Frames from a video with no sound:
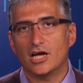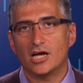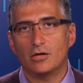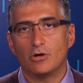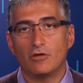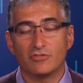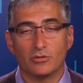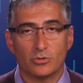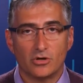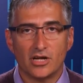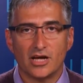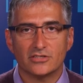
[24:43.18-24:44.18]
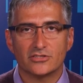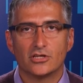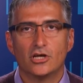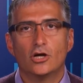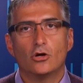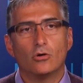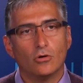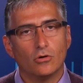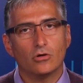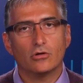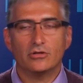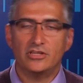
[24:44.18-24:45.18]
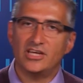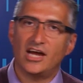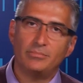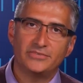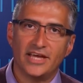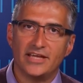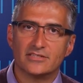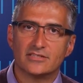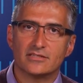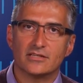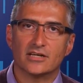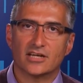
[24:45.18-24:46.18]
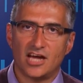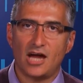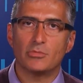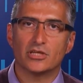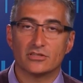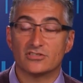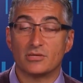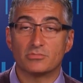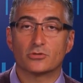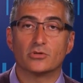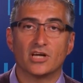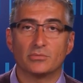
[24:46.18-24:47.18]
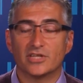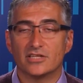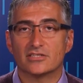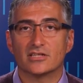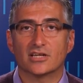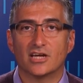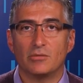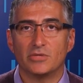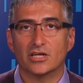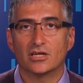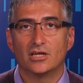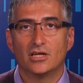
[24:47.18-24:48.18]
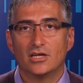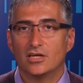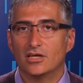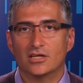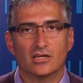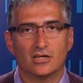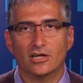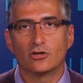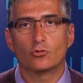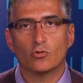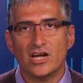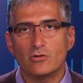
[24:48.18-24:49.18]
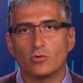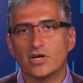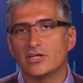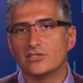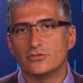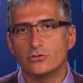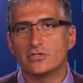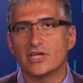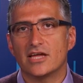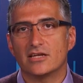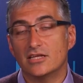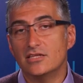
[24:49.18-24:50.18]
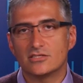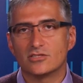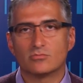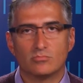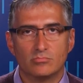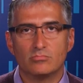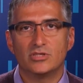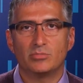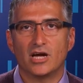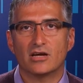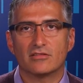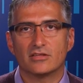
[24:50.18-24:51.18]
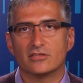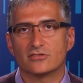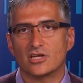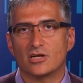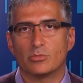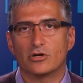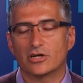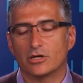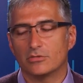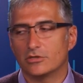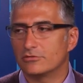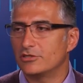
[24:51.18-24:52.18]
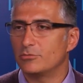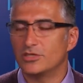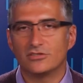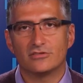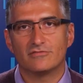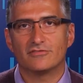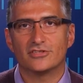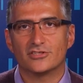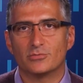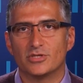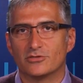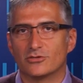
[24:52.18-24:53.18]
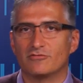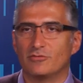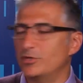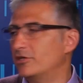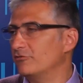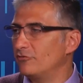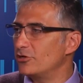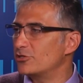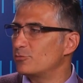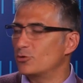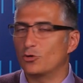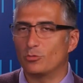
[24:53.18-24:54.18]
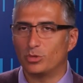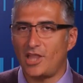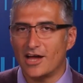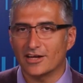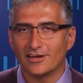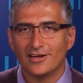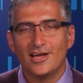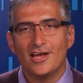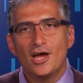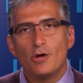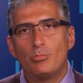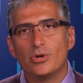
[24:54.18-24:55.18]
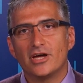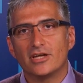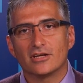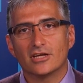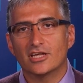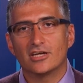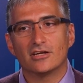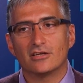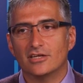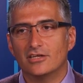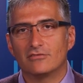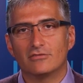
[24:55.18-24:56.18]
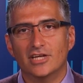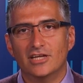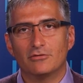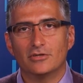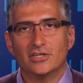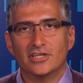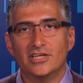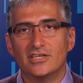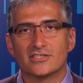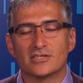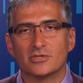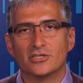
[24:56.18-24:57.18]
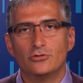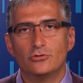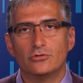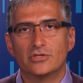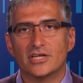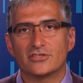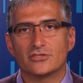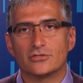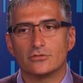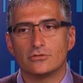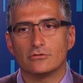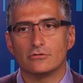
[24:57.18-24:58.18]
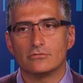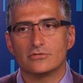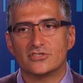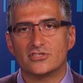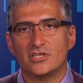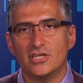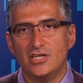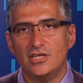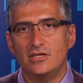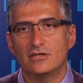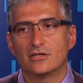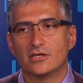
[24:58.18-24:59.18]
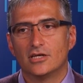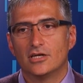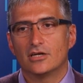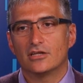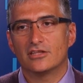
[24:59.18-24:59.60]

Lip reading: of the product or the updates that are coming, the subsequent updates that are coming, a great way to do that is be part of the Insider program. And I don't mean for this to be sort of a big advertisement or a plug, but it really is. I mean, you get to see the